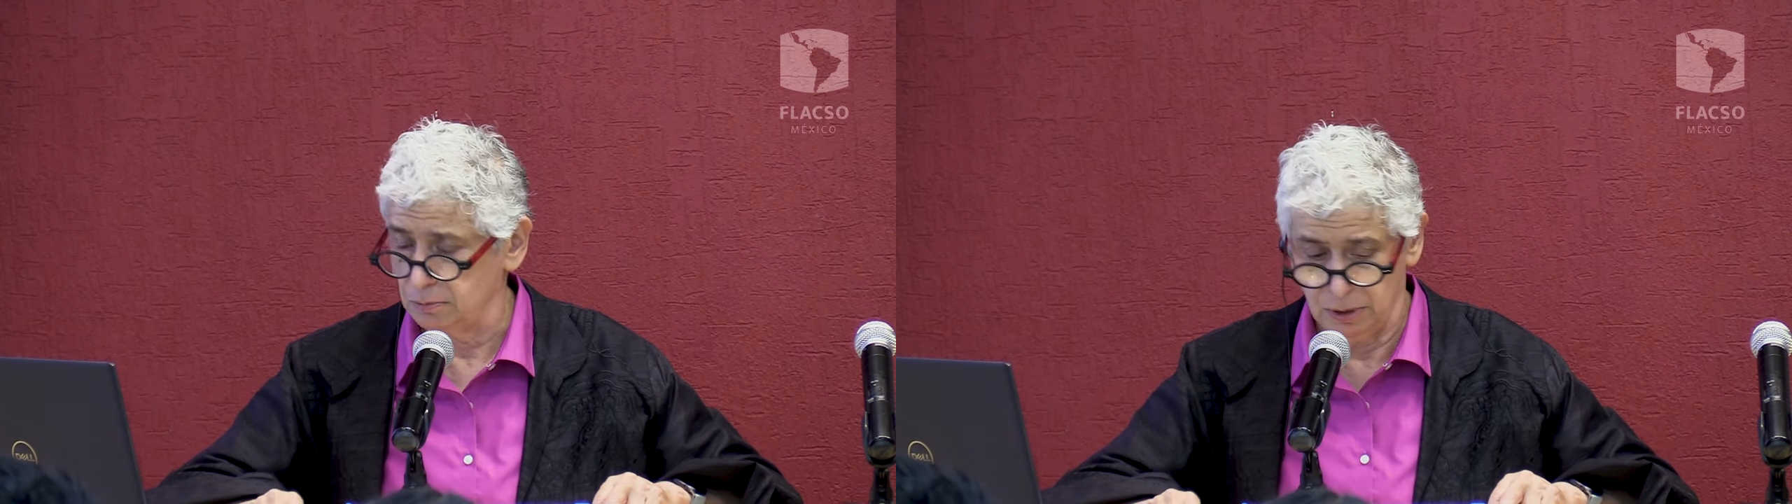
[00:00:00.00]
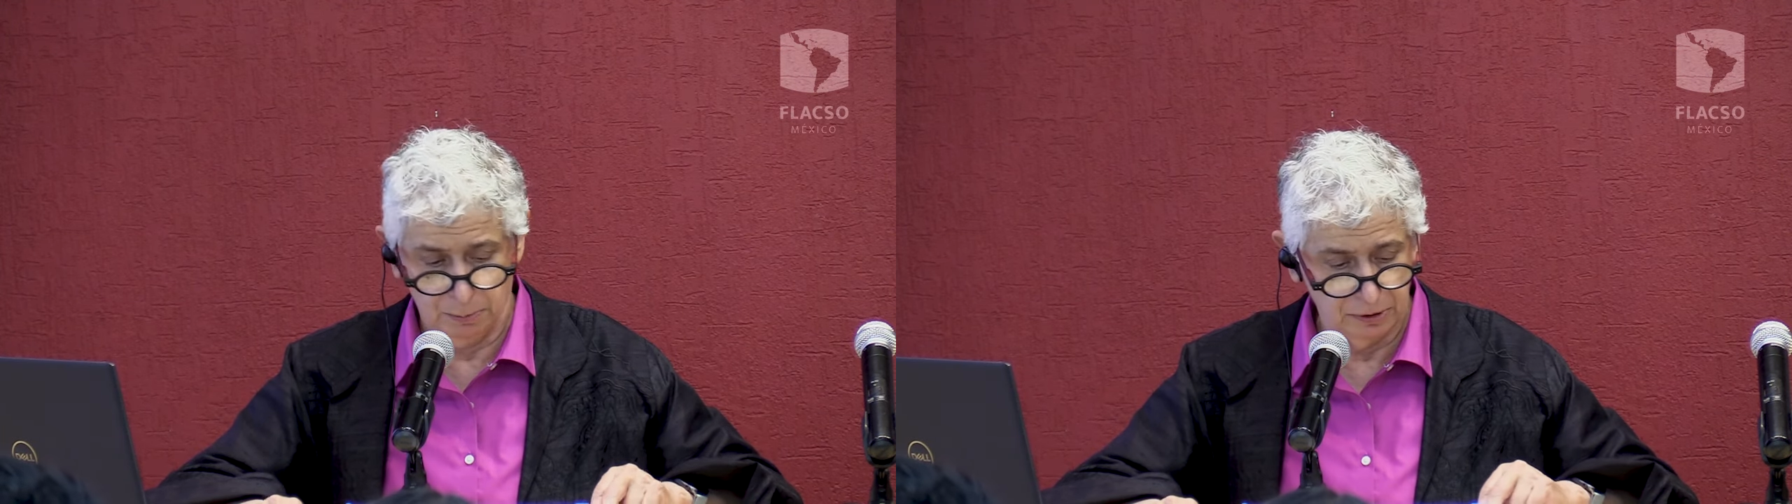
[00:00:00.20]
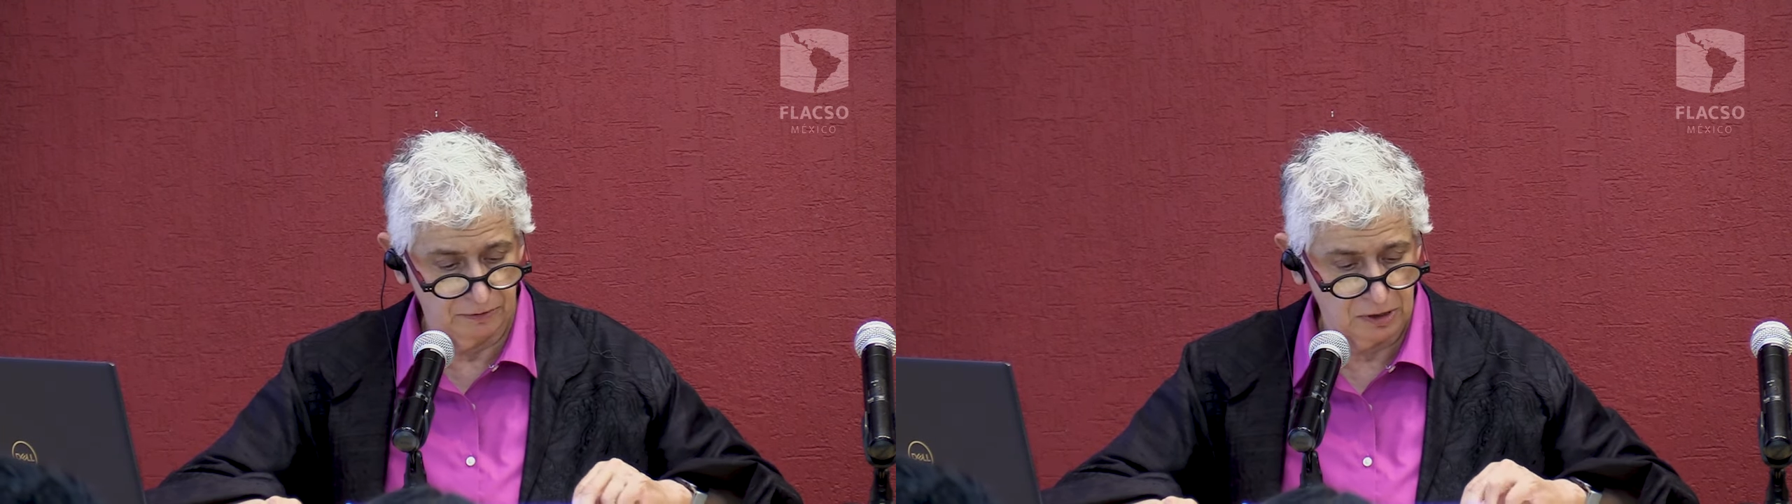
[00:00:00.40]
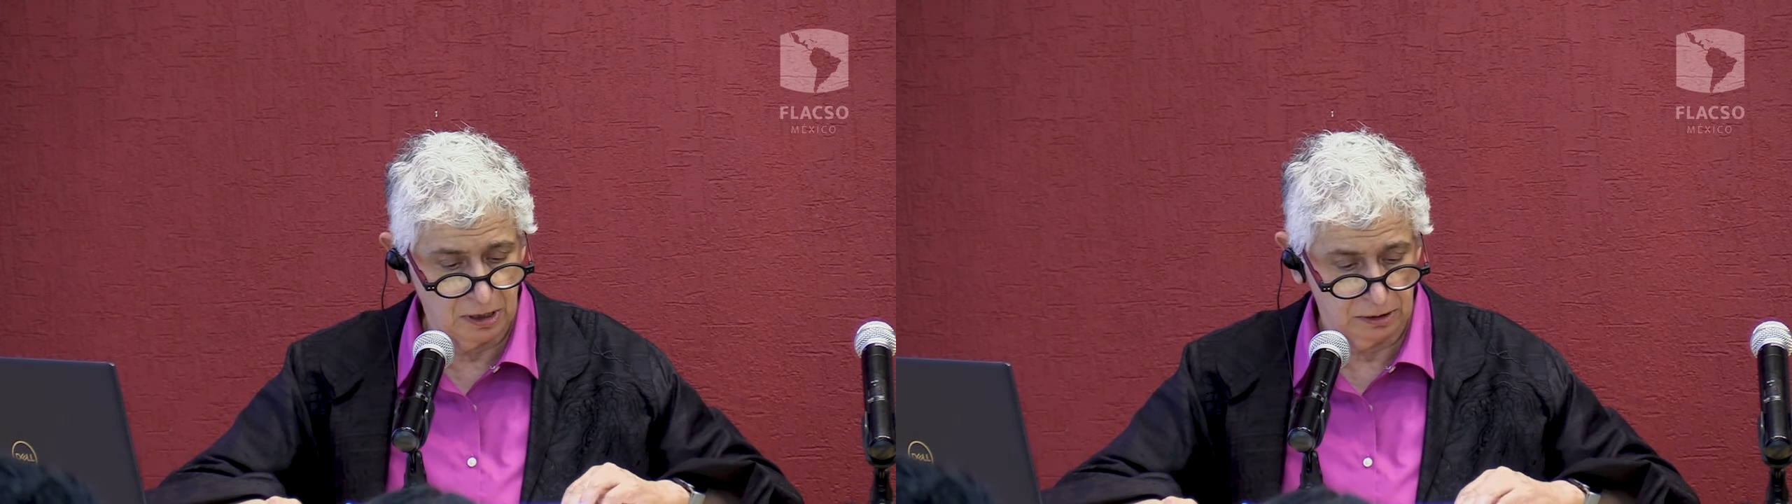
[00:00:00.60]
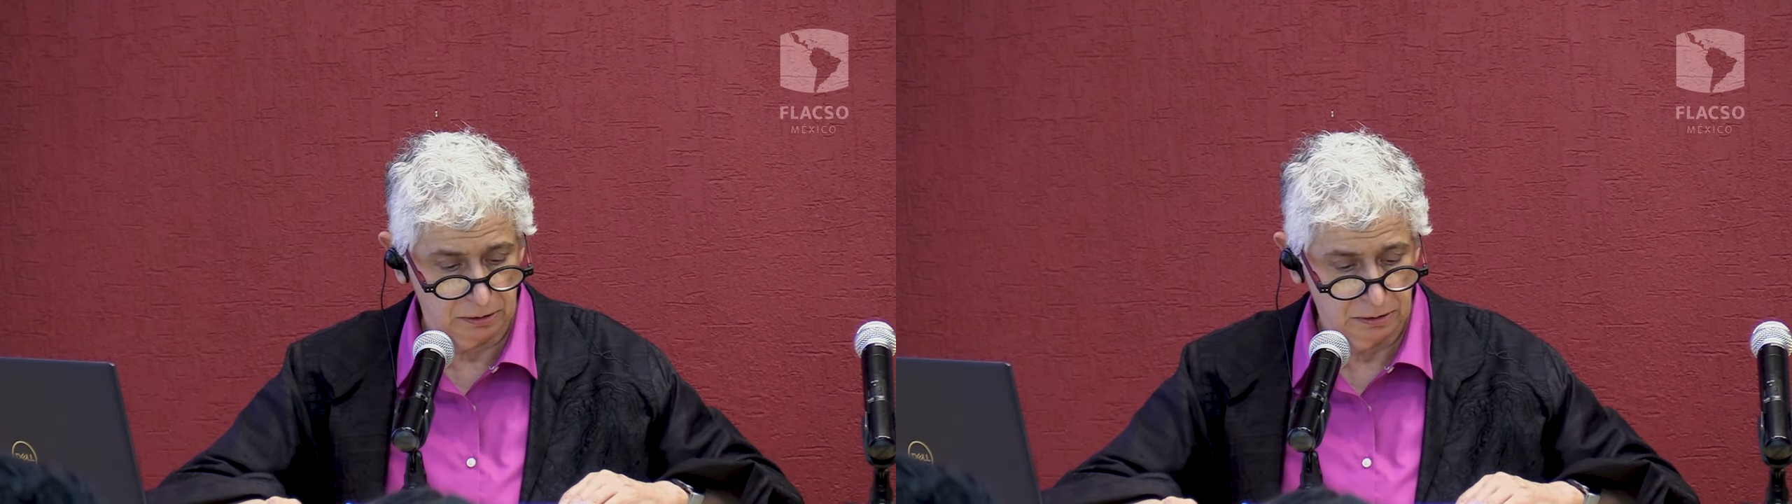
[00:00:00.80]
people of
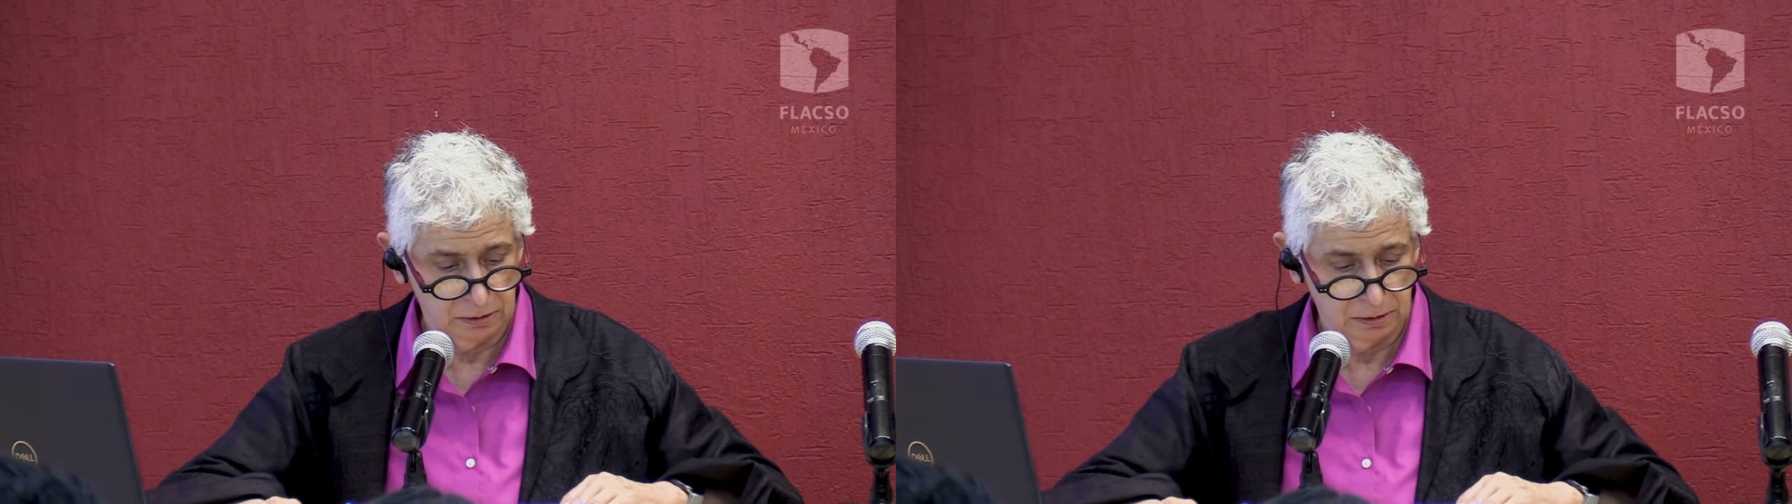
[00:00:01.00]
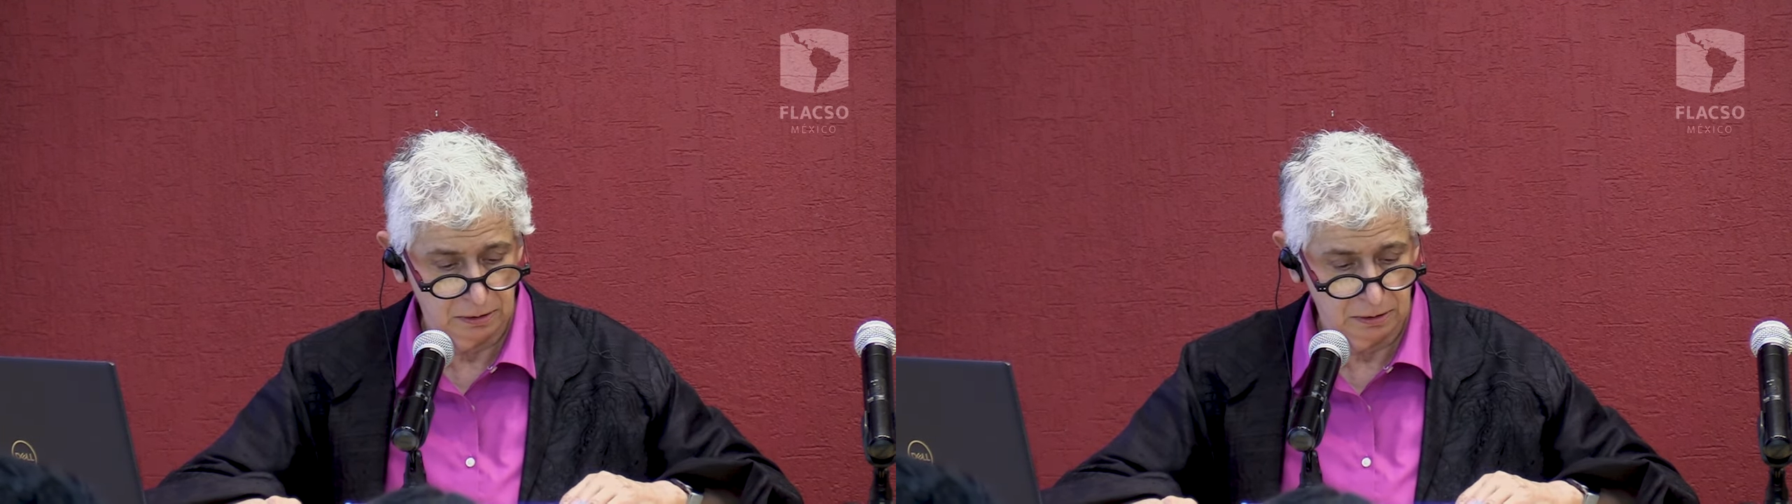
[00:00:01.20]
color.